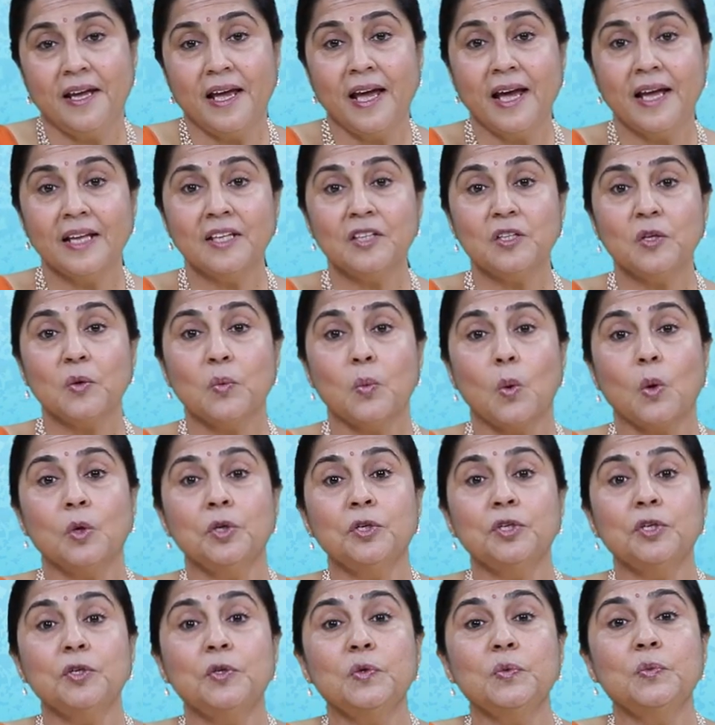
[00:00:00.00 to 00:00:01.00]
and they
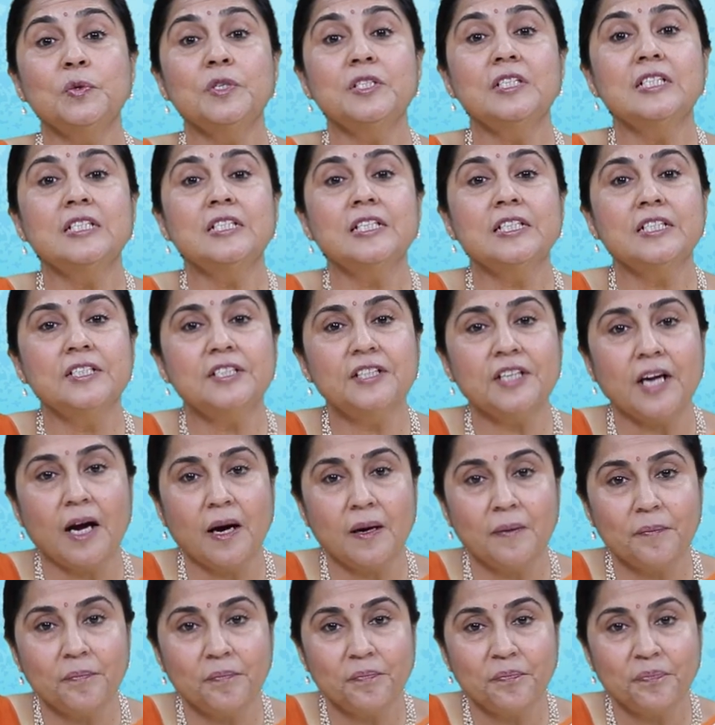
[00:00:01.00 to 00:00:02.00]
wanted to visit
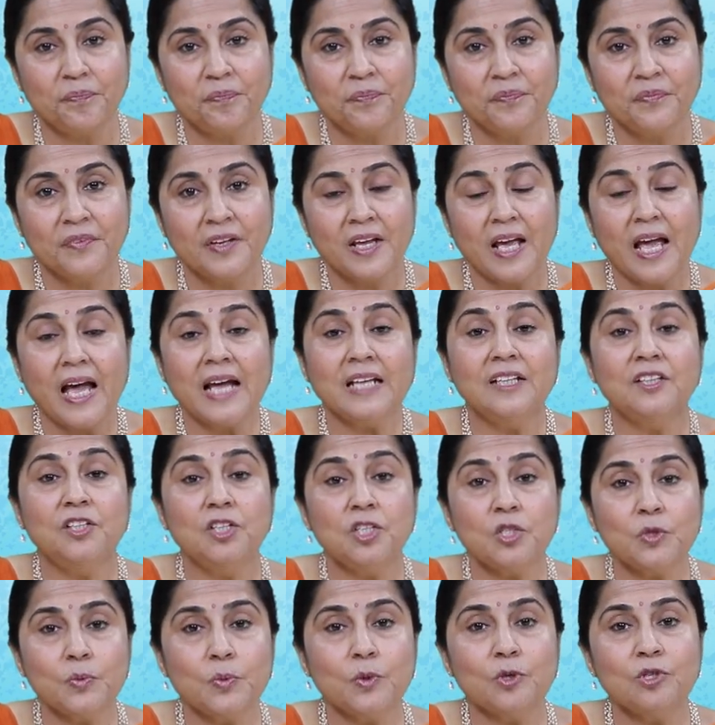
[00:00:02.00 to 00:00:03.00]
India. And
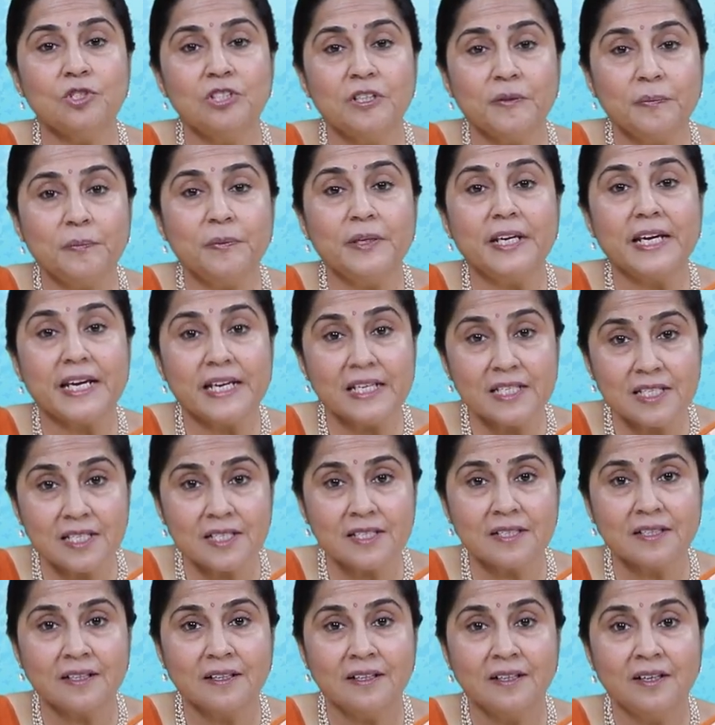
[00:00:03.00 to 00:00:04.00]
this was the
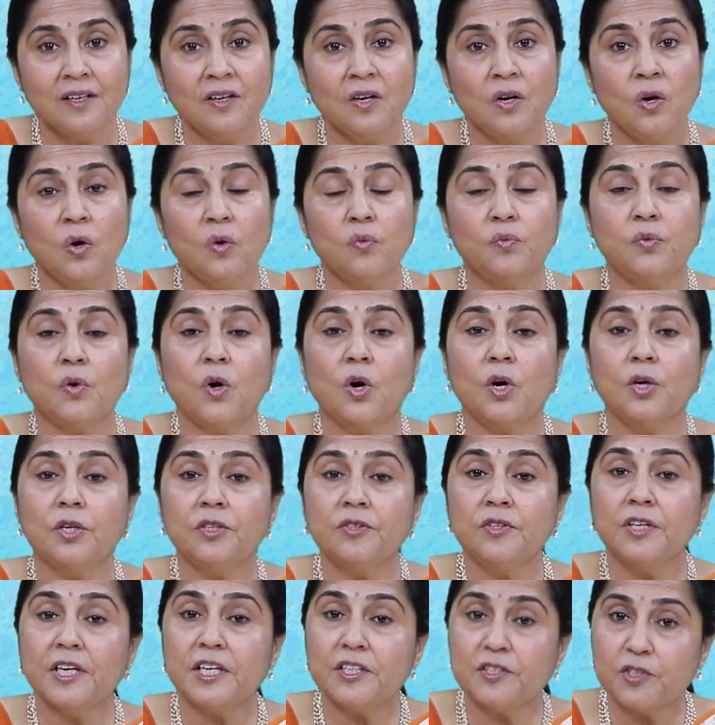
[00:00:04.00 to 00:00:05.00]
place for
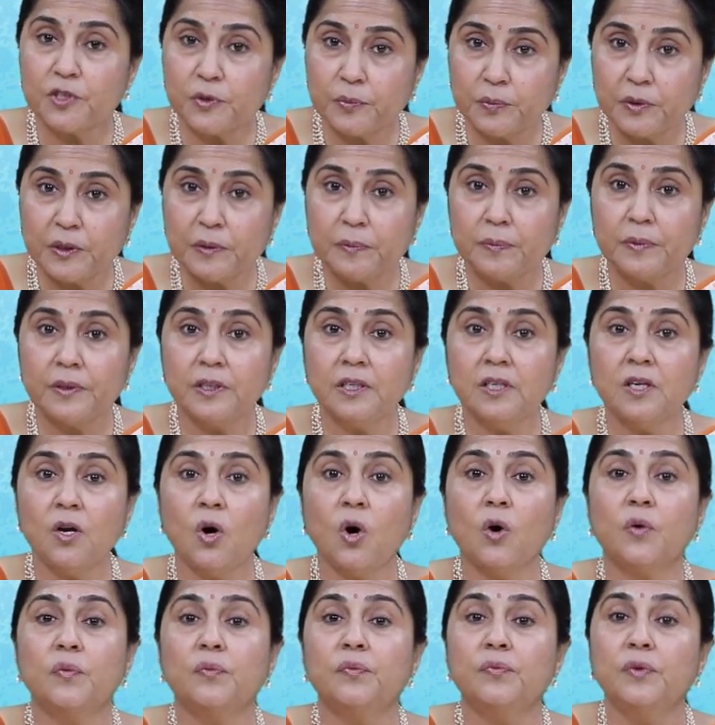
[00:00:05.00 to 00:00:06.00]
theatre people
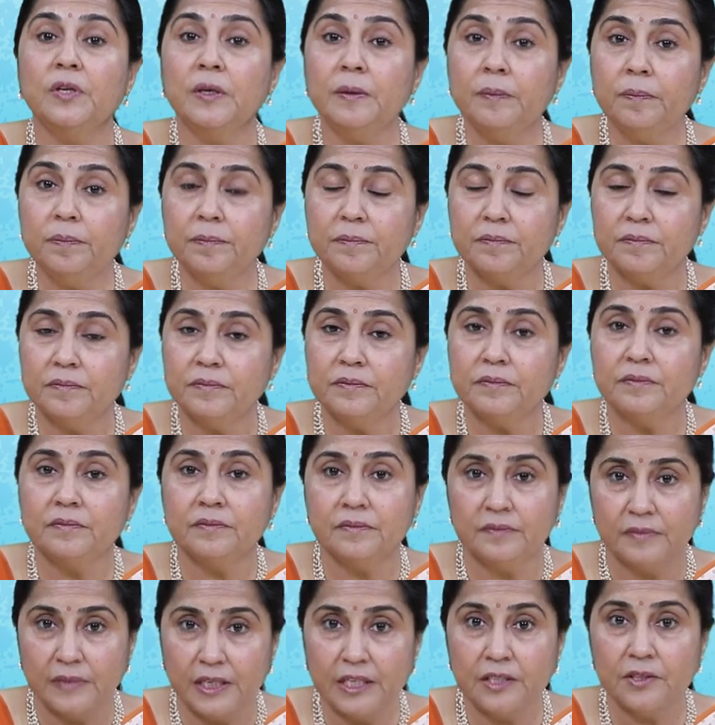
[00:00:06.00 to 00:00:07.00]
or film
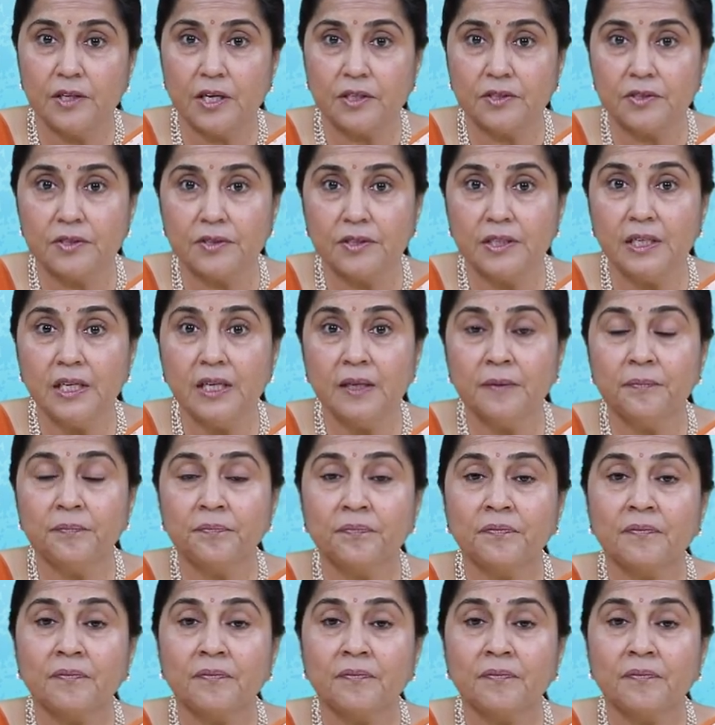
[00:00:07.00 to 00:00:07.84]
industry